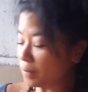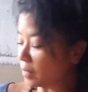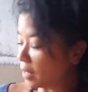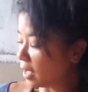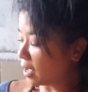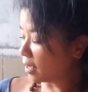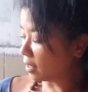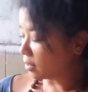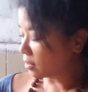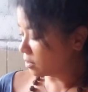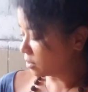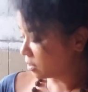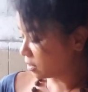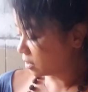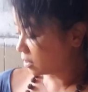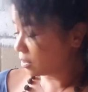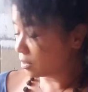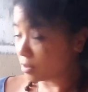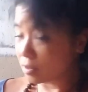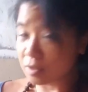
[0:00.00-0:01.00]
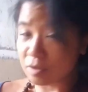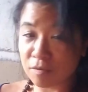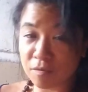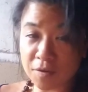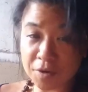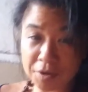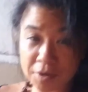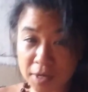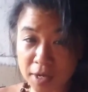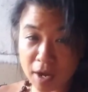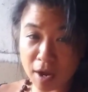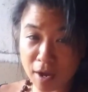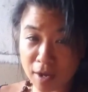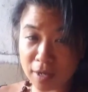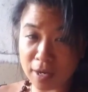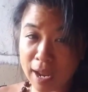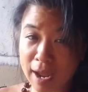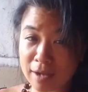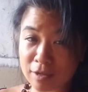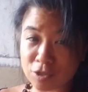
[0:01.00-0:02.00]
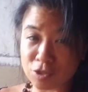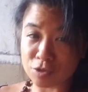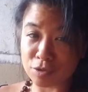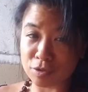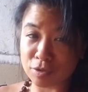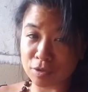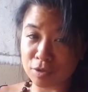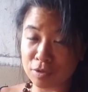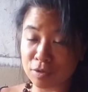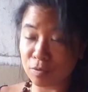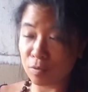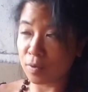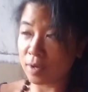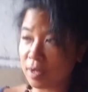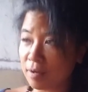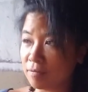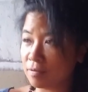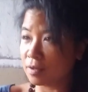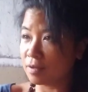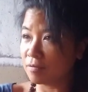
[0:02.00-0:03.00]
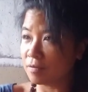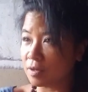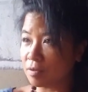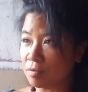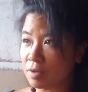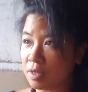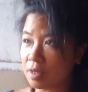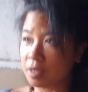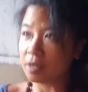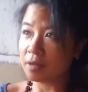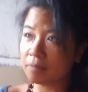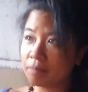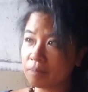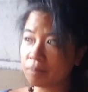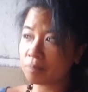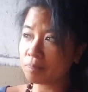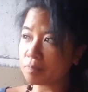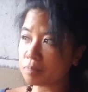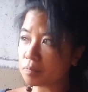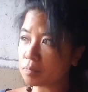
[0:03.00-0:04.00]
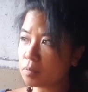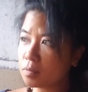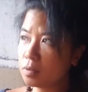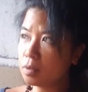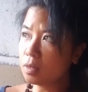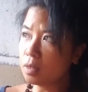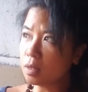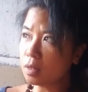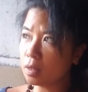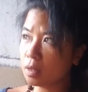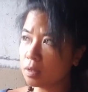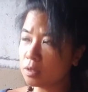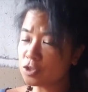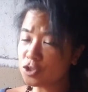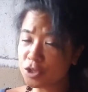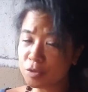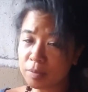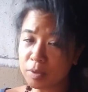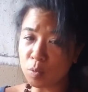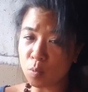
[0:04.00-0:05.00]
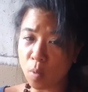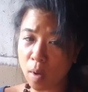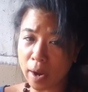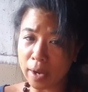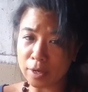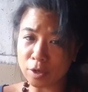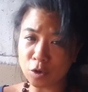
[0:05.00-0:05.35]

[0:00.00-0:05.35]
and it's a very unnatural way of living, really. It should be wide